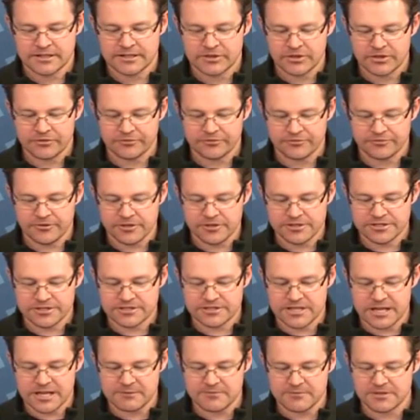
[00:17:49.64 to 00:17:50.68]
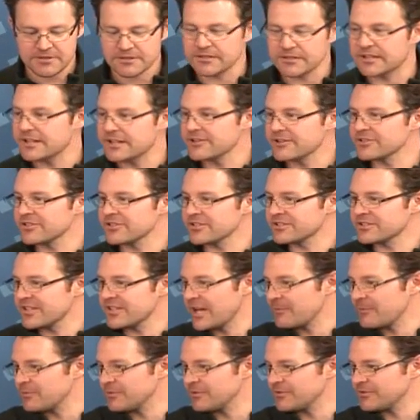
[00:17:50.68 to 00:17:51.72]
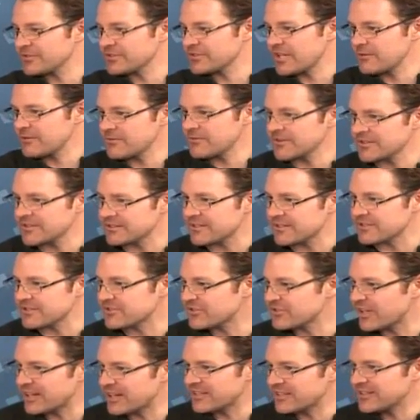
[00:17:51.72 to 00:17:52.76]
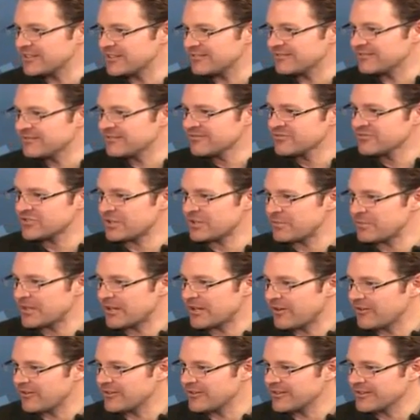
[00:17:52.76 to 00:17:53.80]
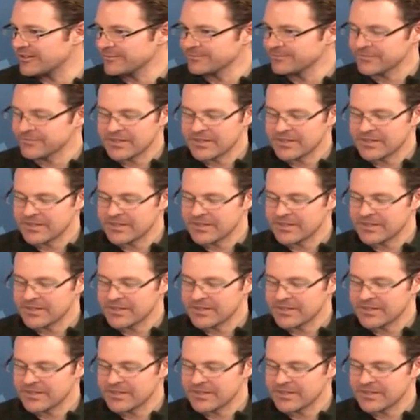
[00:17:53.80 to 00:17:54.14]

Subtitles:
The first statement, and here's an example of a statement that doesn't end in semicolon,